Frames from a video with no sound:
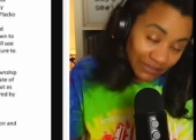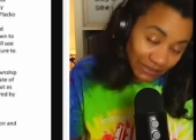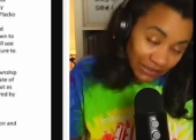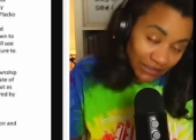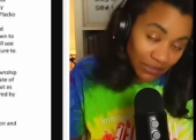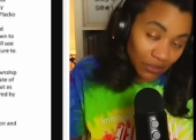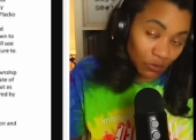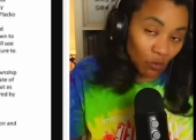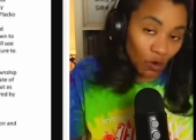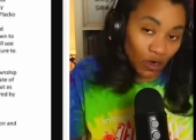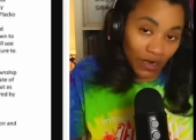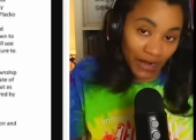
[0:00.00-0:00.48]

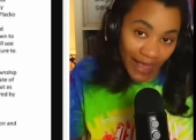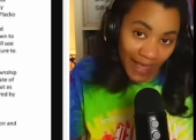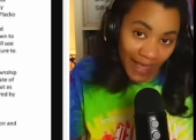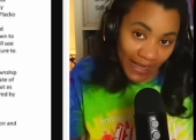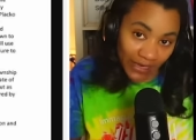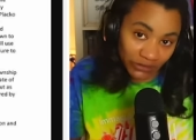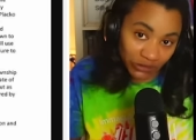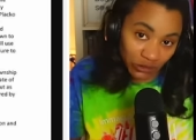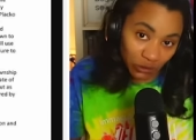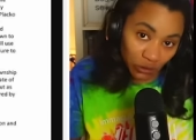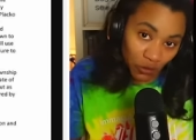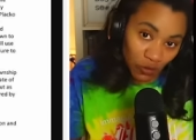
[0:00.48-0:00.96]
he didn't want to
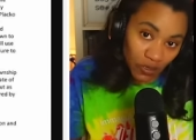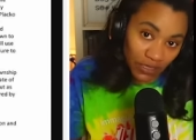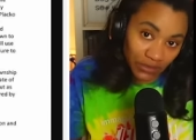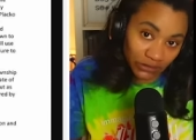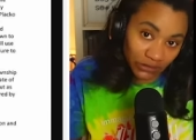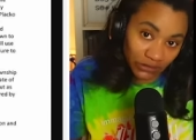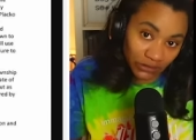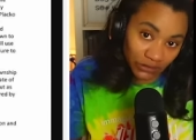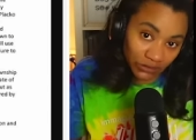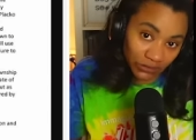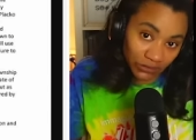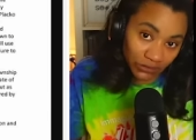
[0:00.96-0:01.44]
answer
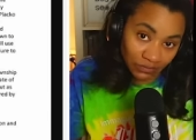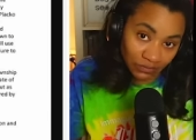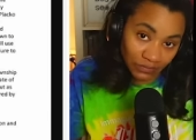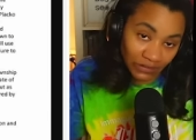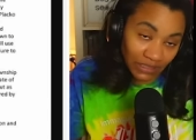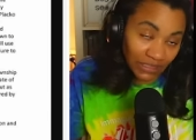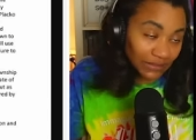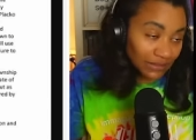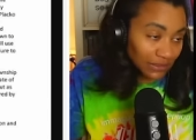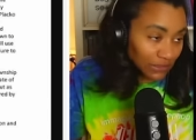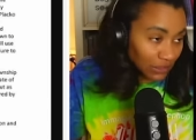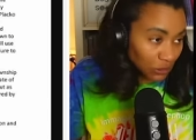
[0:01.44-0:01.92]
questions.
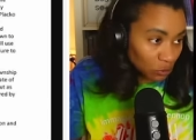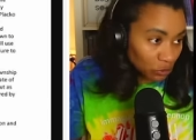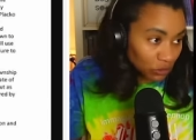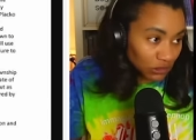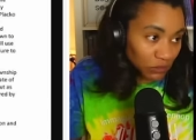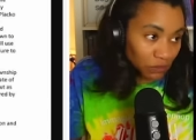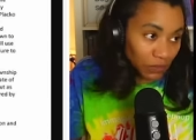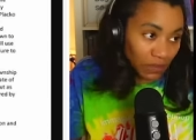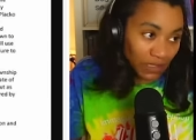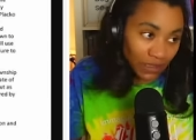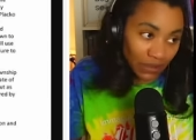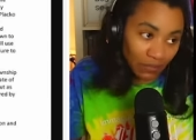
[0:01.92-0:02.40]
Because he
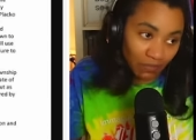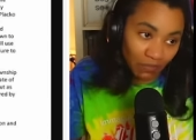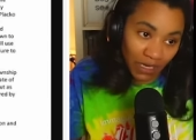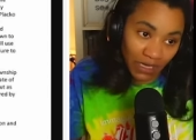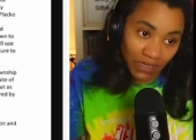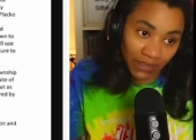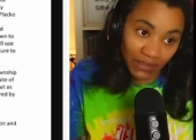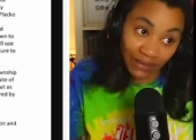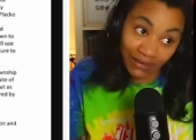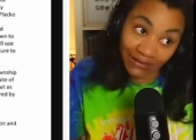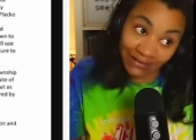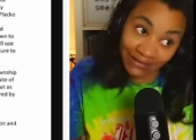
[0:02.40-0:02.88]
was spending
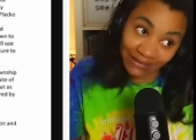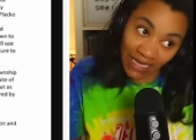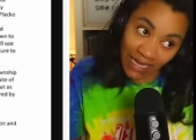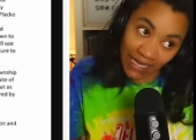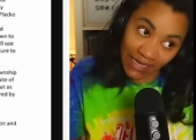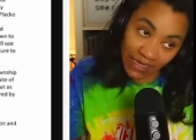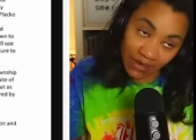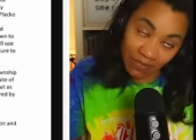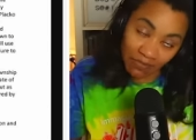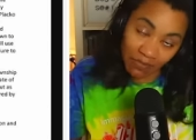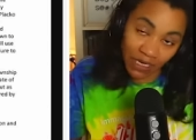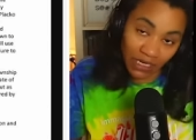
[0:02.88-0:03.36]
money and
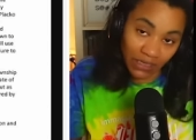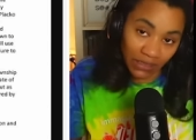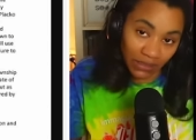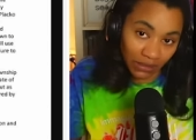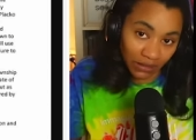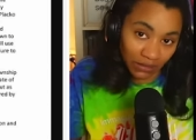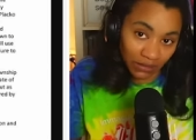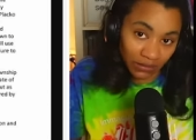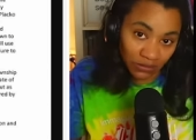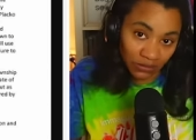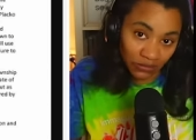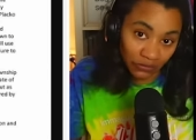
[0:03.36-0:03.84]
taking
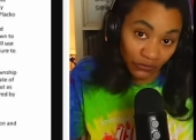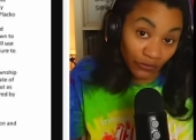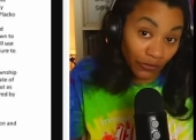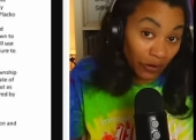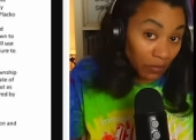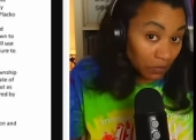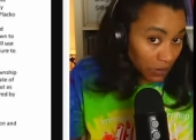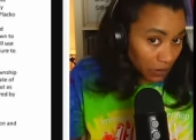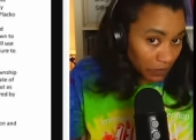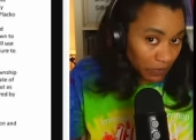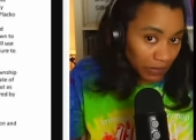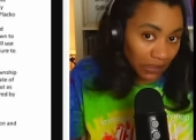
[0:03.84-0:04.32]
money
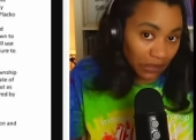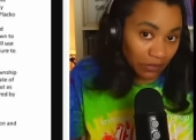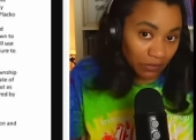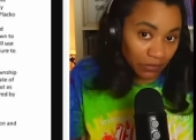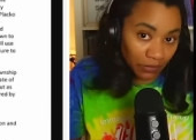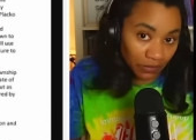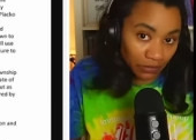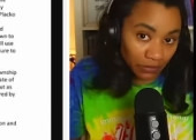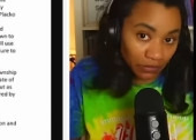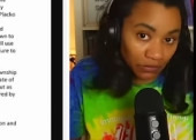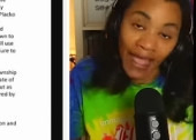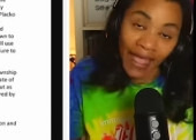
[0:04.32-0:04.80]
from the
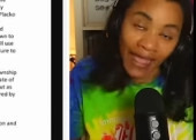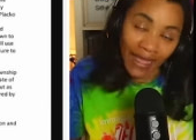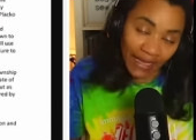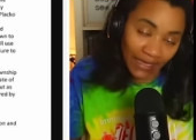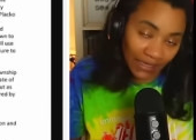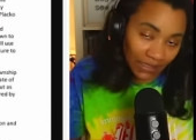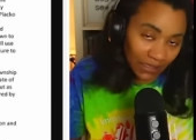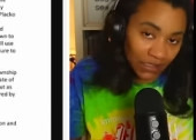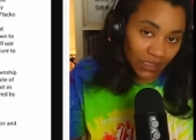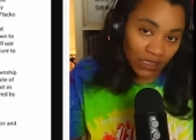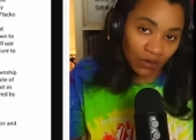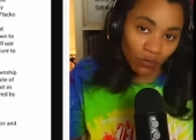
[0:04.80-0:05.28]
people.
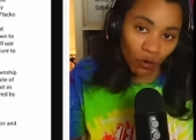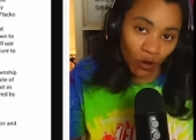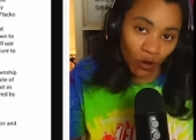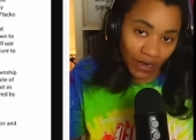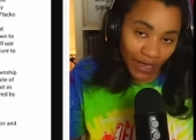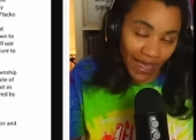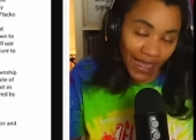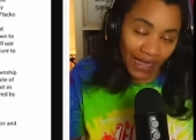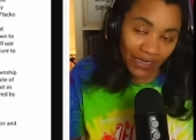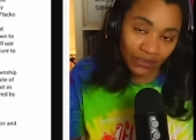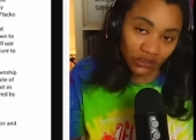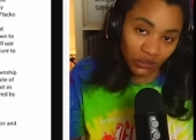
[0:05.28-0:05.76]
And he didn't
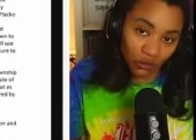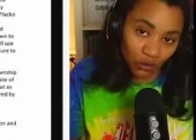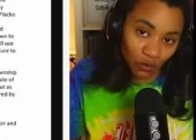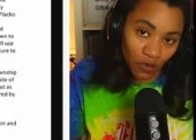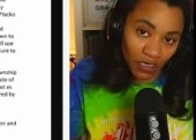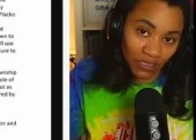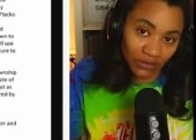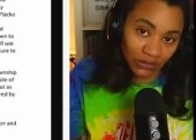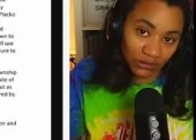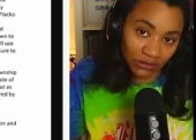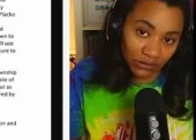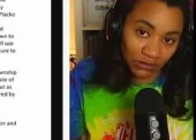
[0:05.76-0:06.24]
want to answer
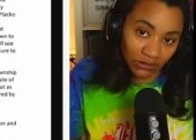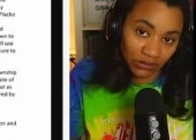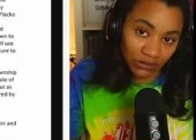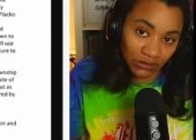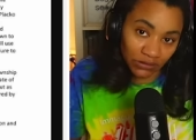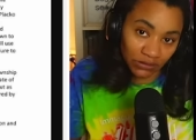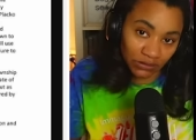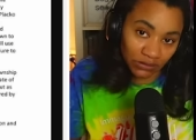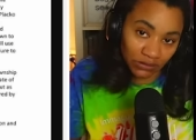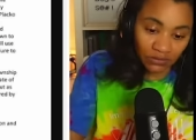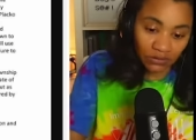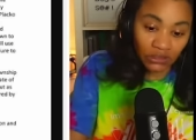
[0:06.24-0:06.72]

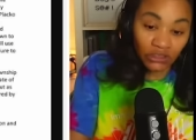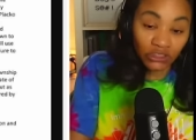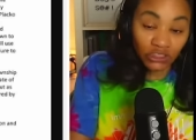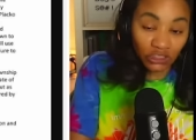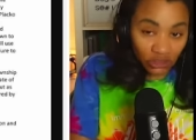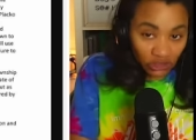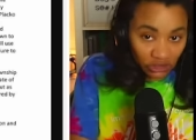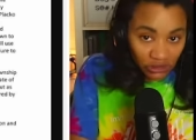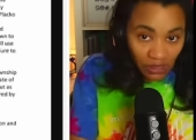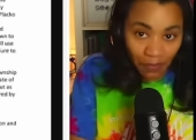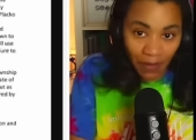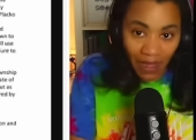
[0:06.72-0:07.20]
questions.
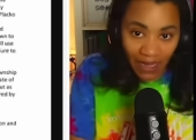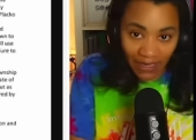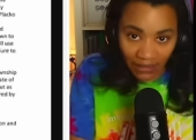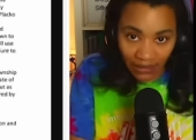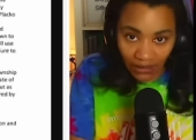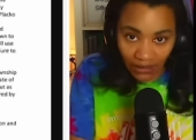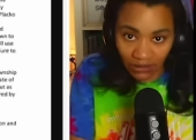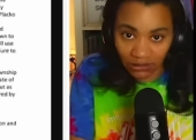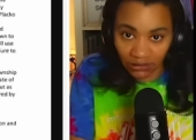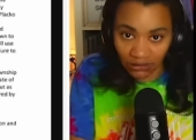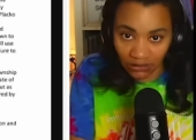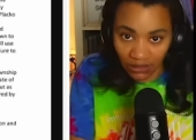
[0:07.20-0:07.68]
So somebody
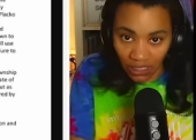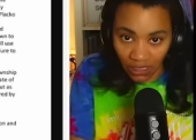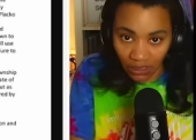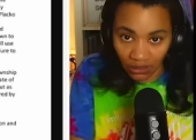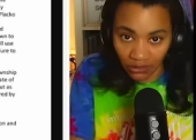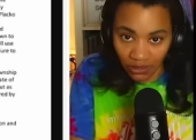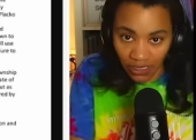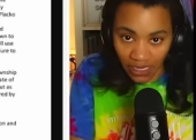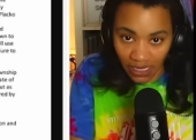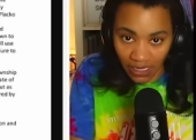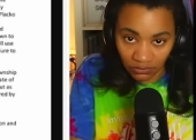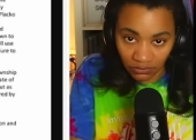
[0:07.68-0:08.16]
needs to tell
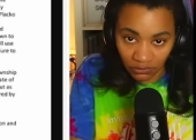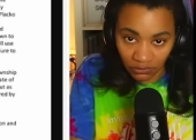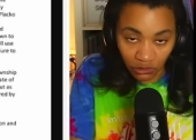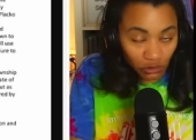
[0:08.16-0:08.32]
her that.